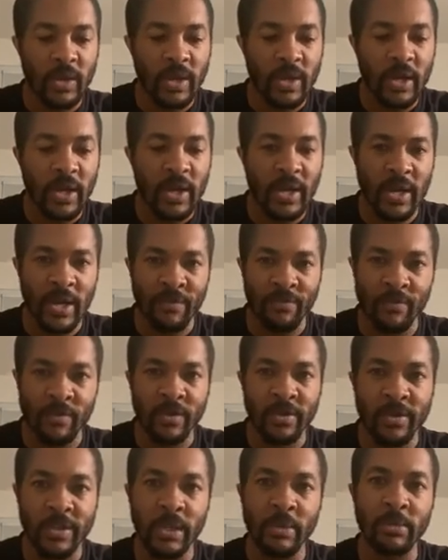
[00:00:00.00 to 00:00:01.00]
if you
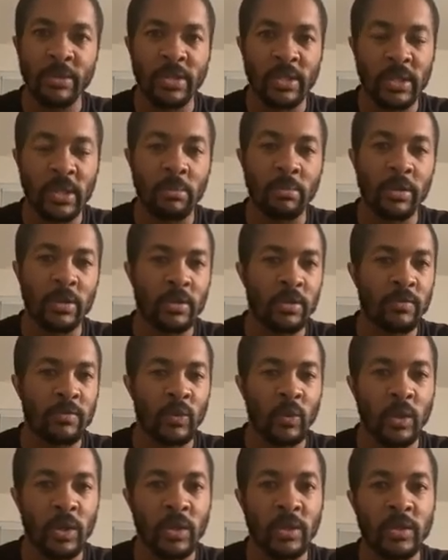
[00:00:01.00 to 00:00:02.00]
see me stumbling over
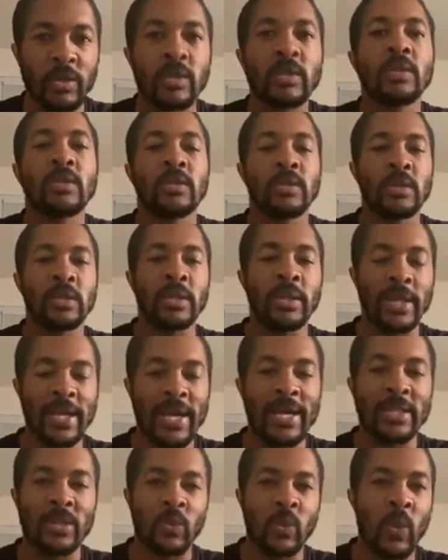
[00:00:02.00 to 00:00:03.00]
words,
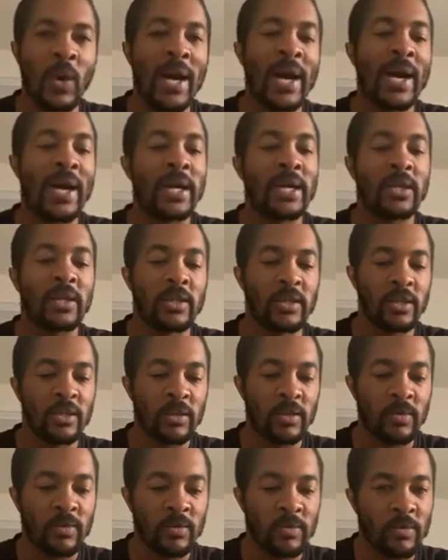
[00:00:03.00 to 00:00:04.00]
that's why,
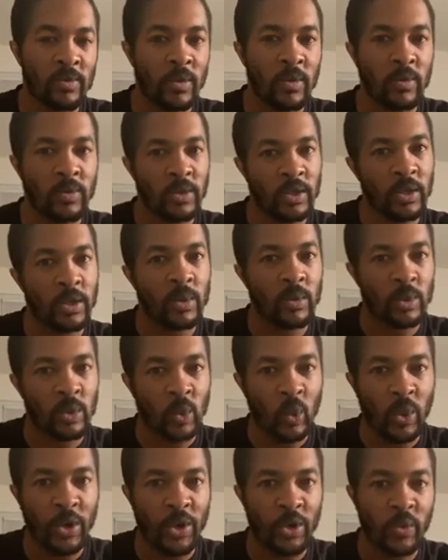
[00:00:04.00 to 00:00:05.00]
because Roald Dahl was
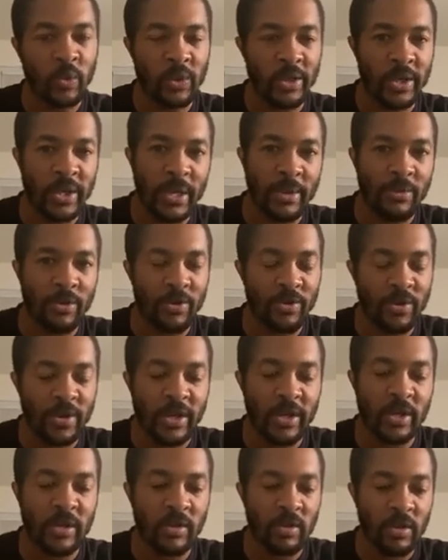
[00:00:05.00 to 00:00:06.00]
weird when it came to
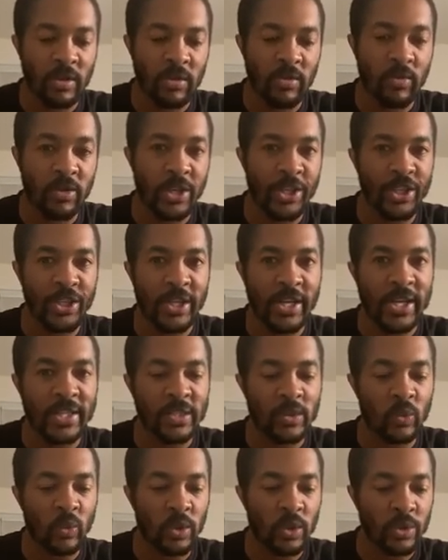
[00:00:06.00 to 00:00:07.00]

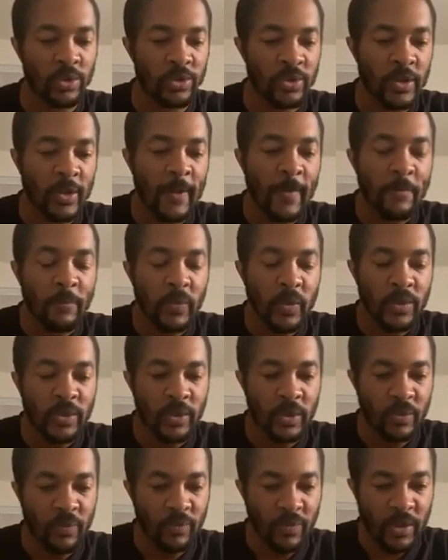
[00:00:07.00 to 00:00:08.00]
creationizing words.
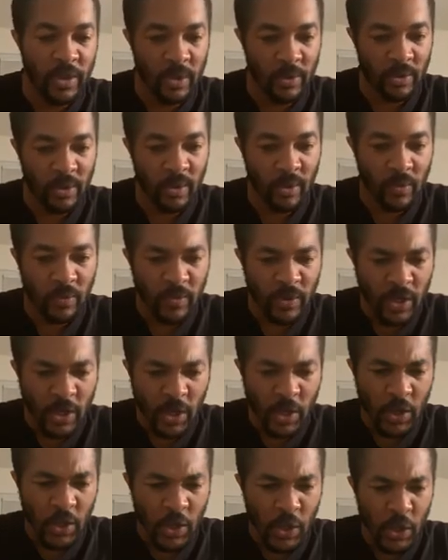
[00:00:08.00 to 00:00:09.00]
So here we go.
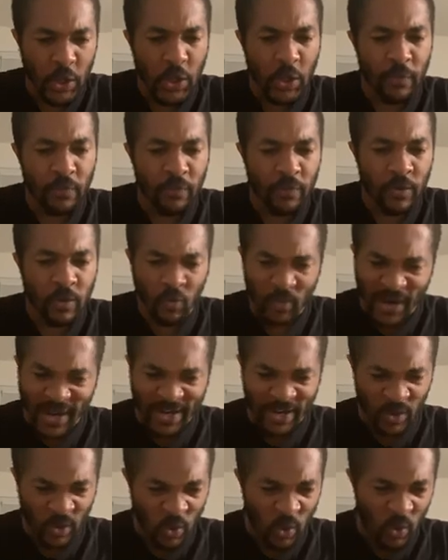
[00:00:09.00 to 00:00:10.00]
The
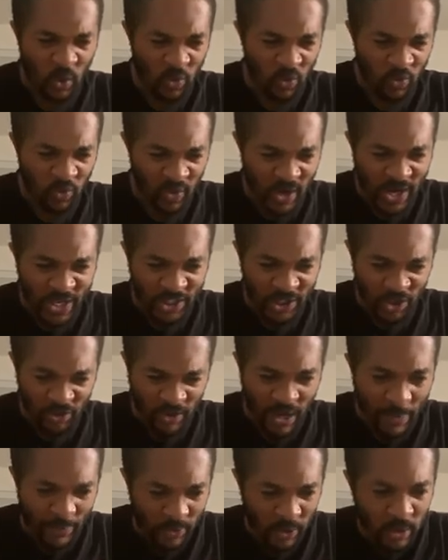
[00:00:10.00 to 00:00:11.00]
rotten old
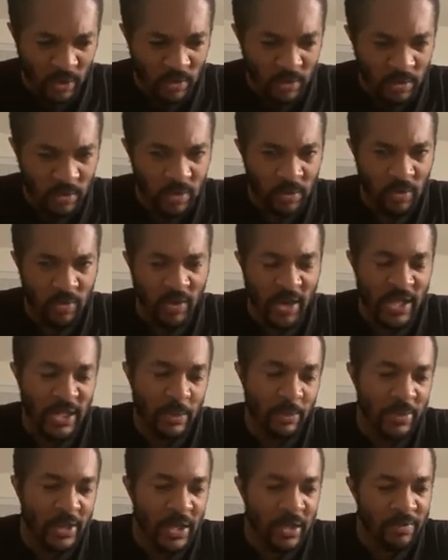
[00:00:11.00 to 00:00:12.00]
strapper, cried the
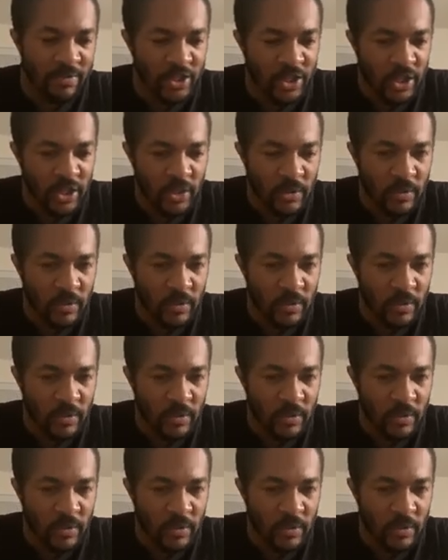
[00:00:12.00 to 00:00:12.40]
BFG.